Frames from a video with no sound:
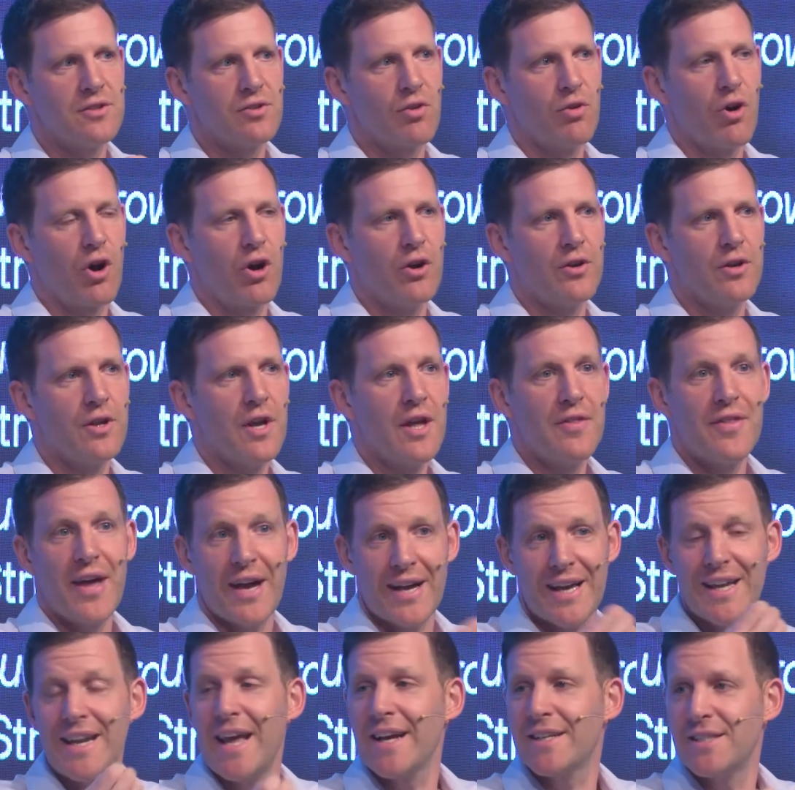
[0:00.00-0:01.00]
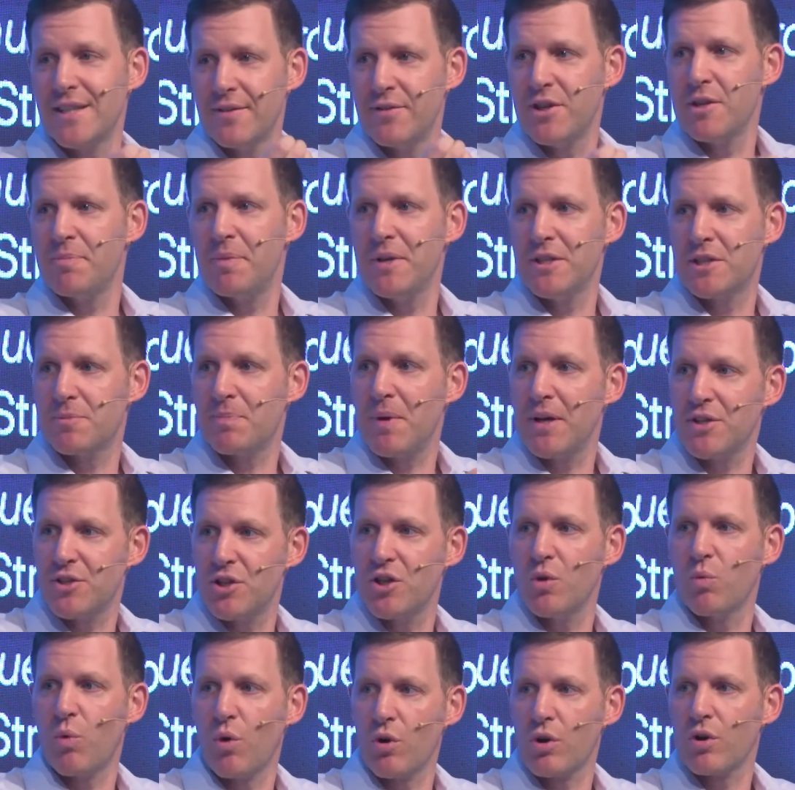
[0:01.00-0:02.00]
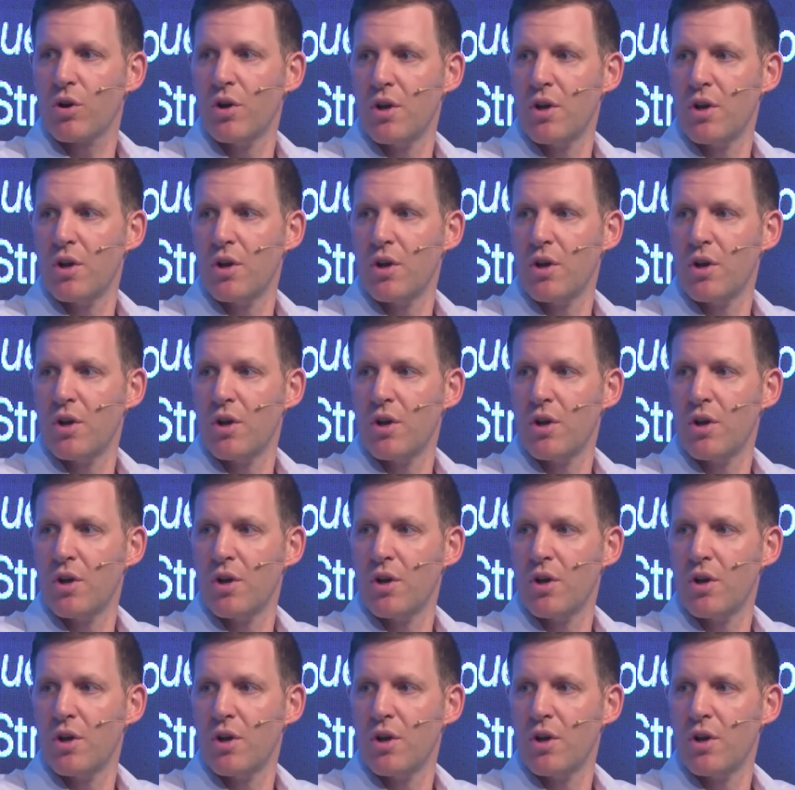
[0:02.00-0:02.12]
around that connectivity piece, especially in a work